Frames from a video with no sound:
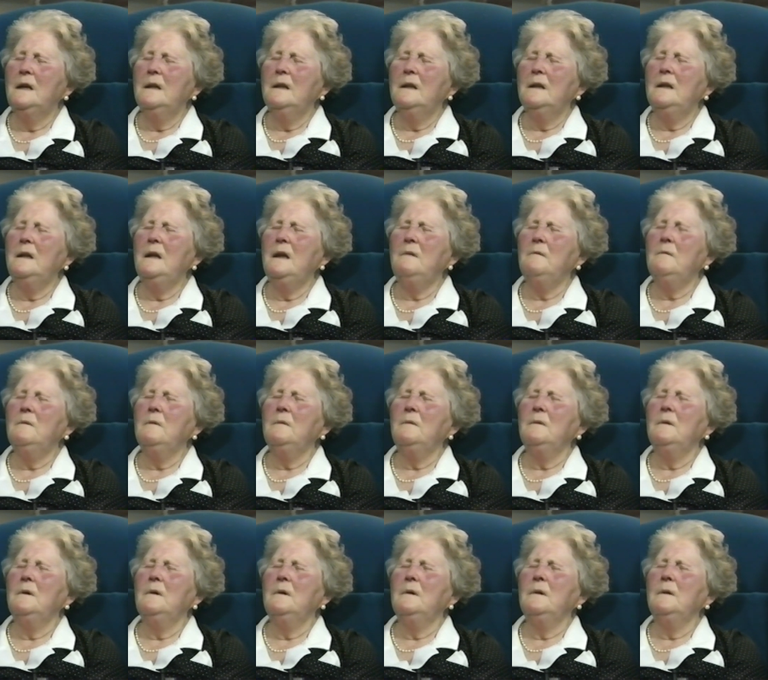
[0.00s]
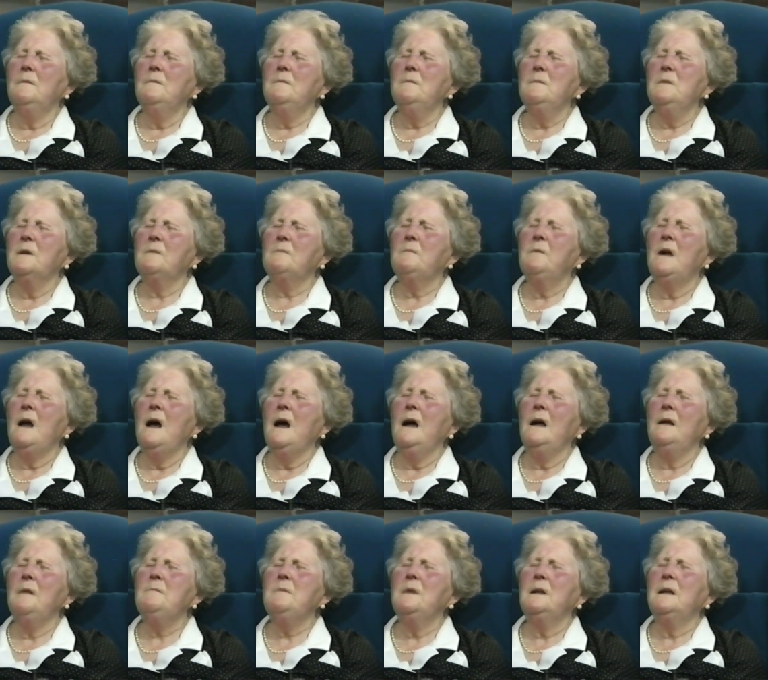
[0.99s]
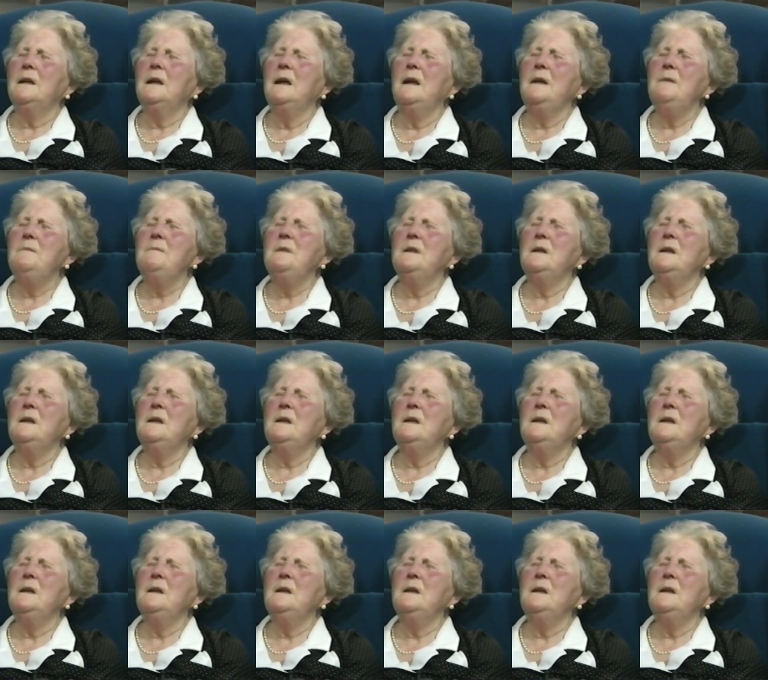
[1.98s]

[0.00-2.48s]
the McBride became